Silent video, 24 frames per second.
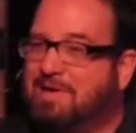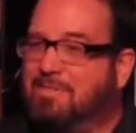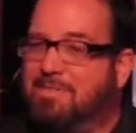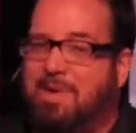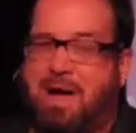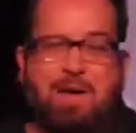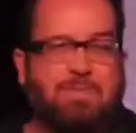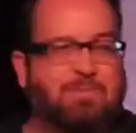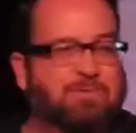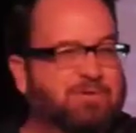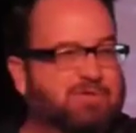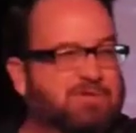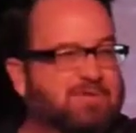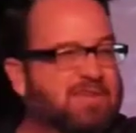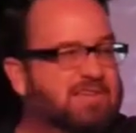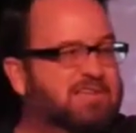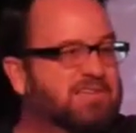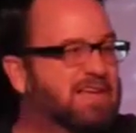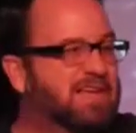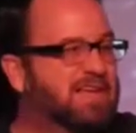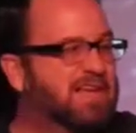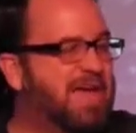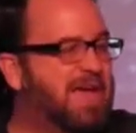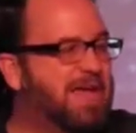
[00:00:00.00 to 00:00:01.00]
The Bible
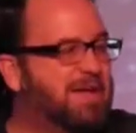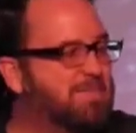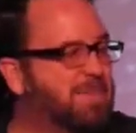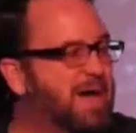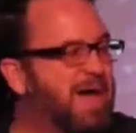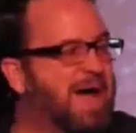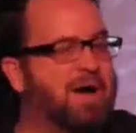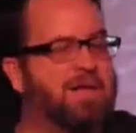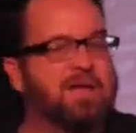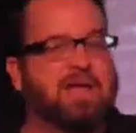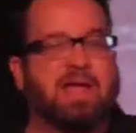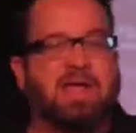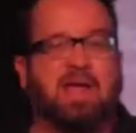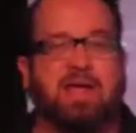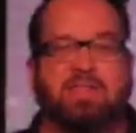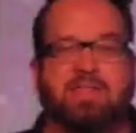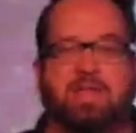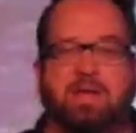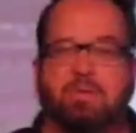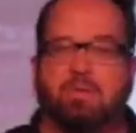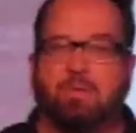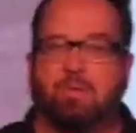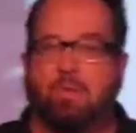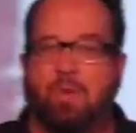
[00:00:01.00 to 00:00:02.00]
says they came out and
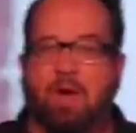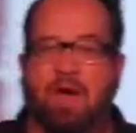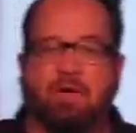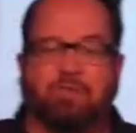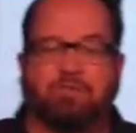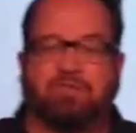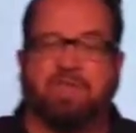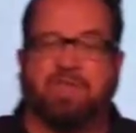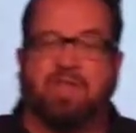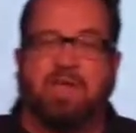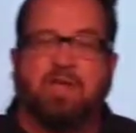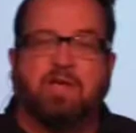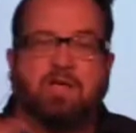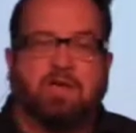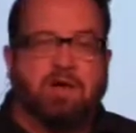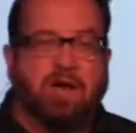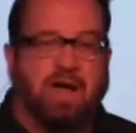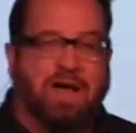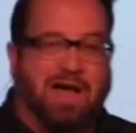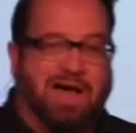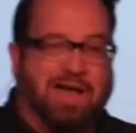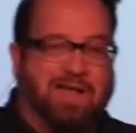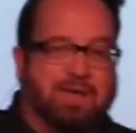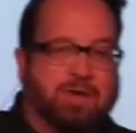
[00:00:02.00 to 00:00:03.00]
they were wealthy. You know
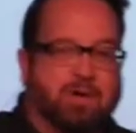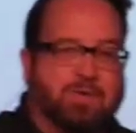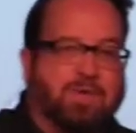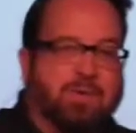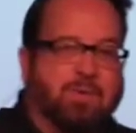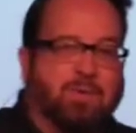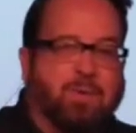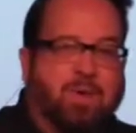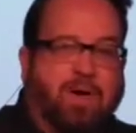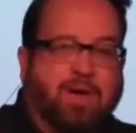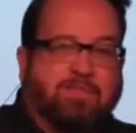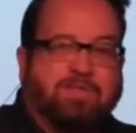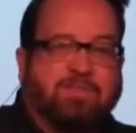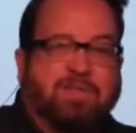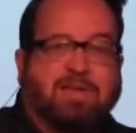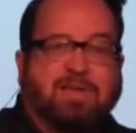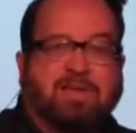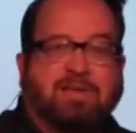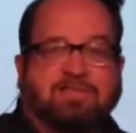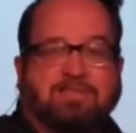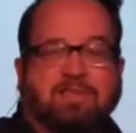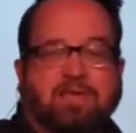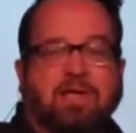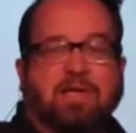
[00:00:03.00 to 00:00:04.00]
how I know they were wealthy?
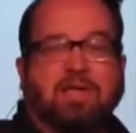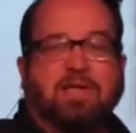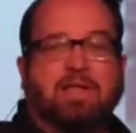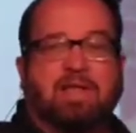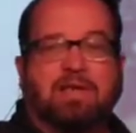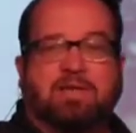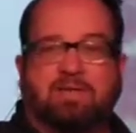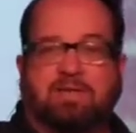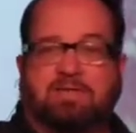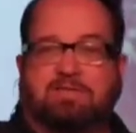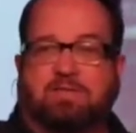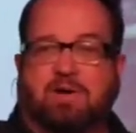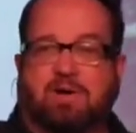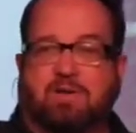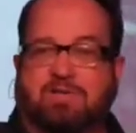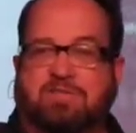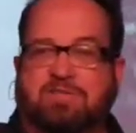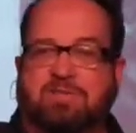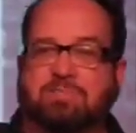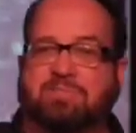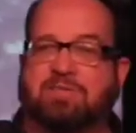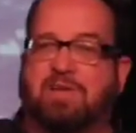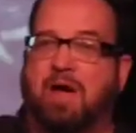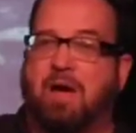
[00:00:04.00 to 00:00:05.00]
Because they started
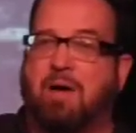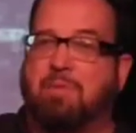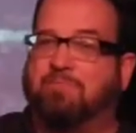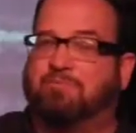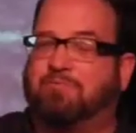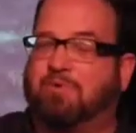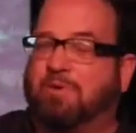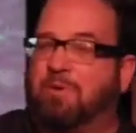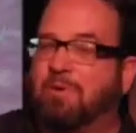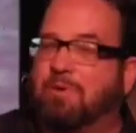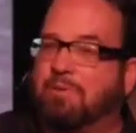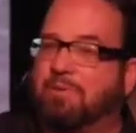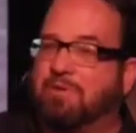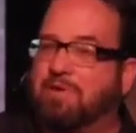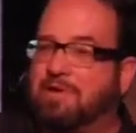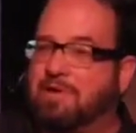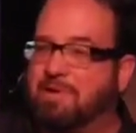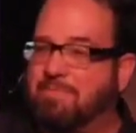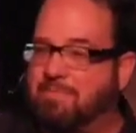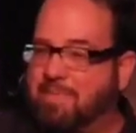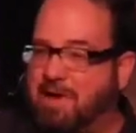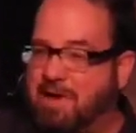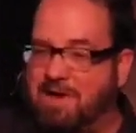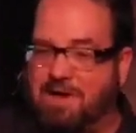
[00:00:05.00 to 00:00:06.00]
some tomfoolery
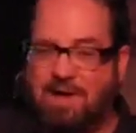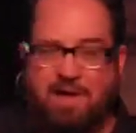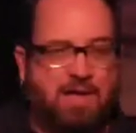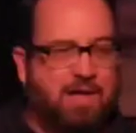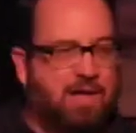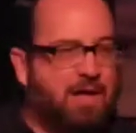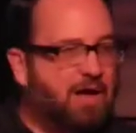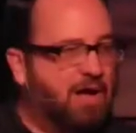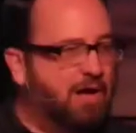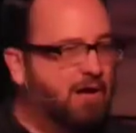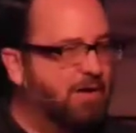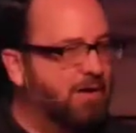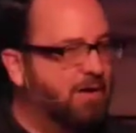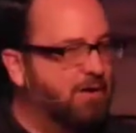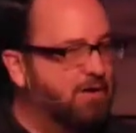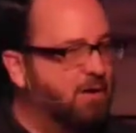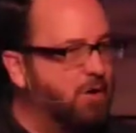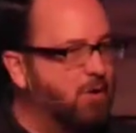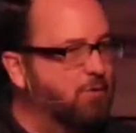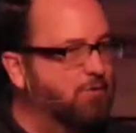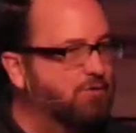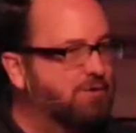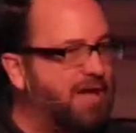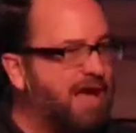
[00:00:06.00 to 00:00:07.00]
and made a, a, a
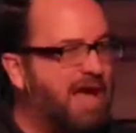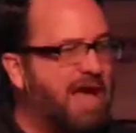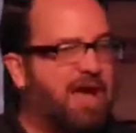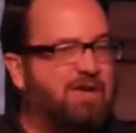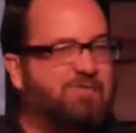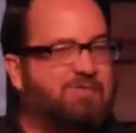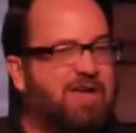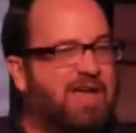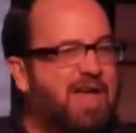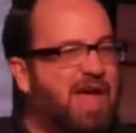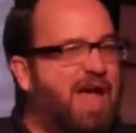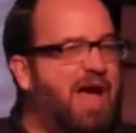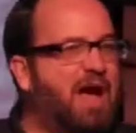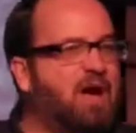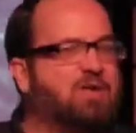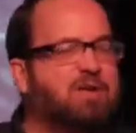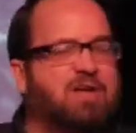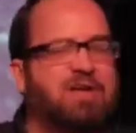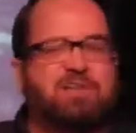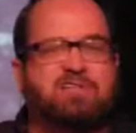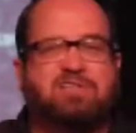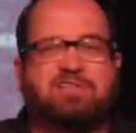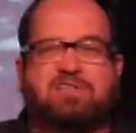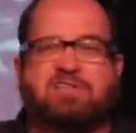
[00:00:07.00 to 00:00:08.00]
gold calf. How
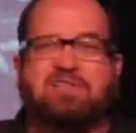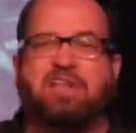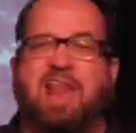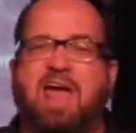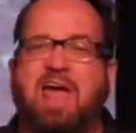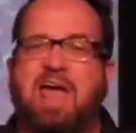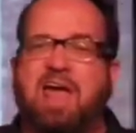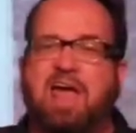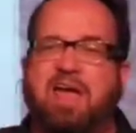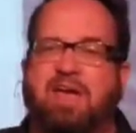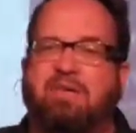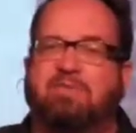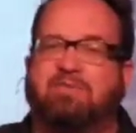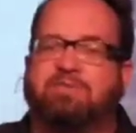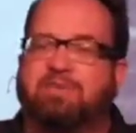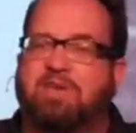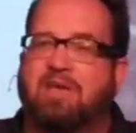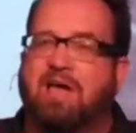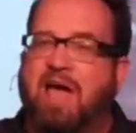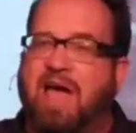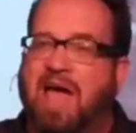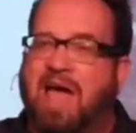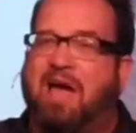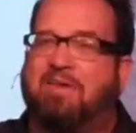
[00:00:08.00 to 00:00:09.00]
did slaves,
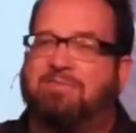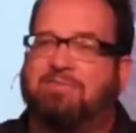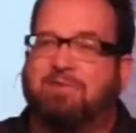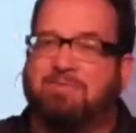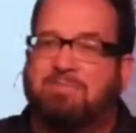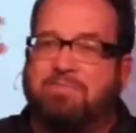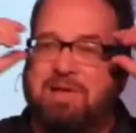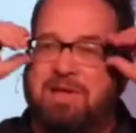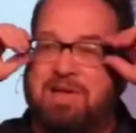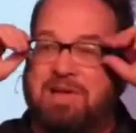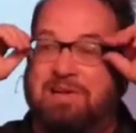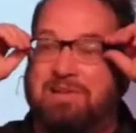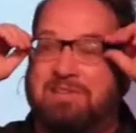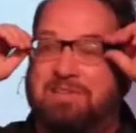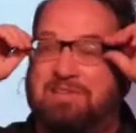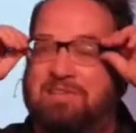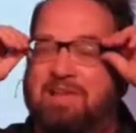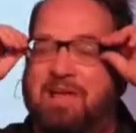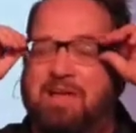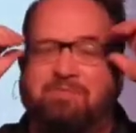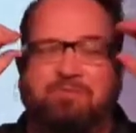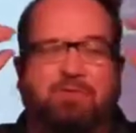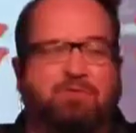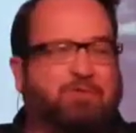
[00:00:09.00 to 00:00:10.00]
after being in
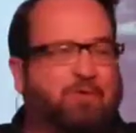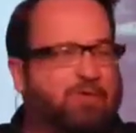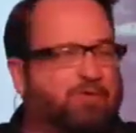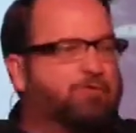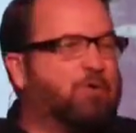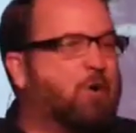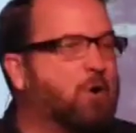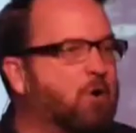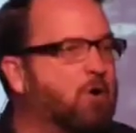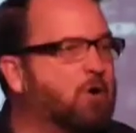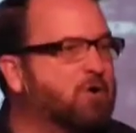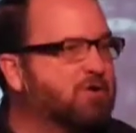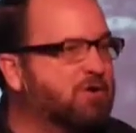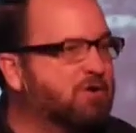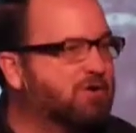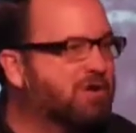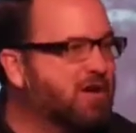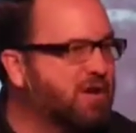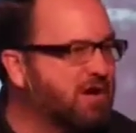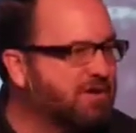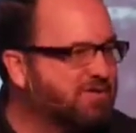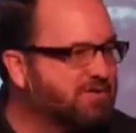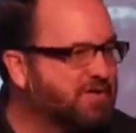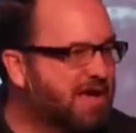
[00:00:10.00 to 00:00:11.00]
slavery for four hundred
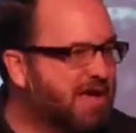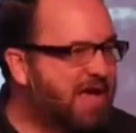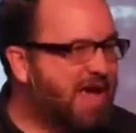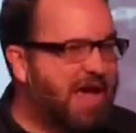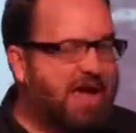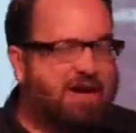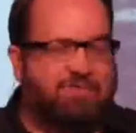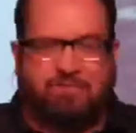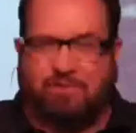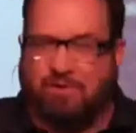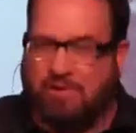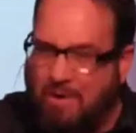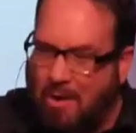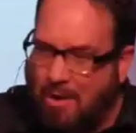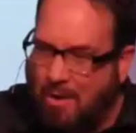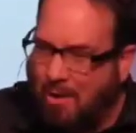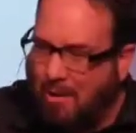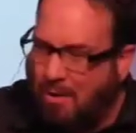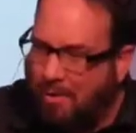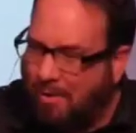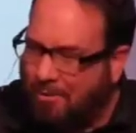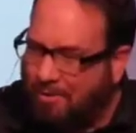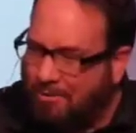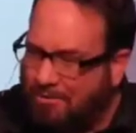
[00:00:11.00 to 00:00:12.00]
years, have
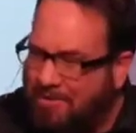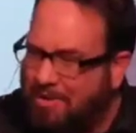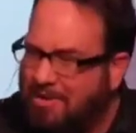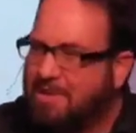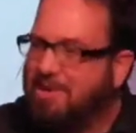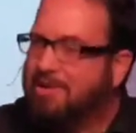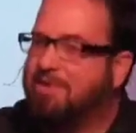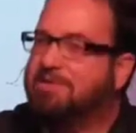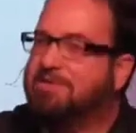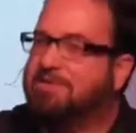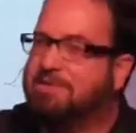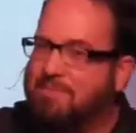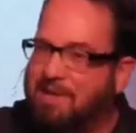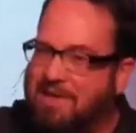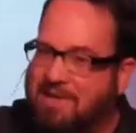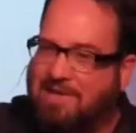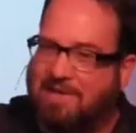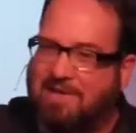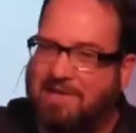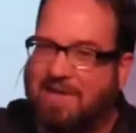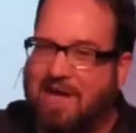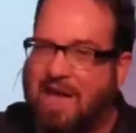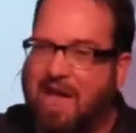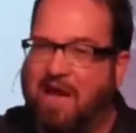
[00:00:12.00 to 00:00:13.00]
gold to
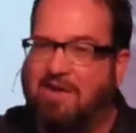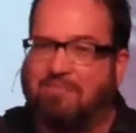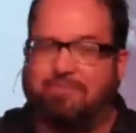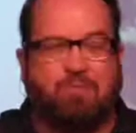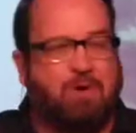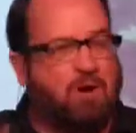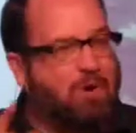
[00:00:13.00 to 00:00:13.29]
make a calf?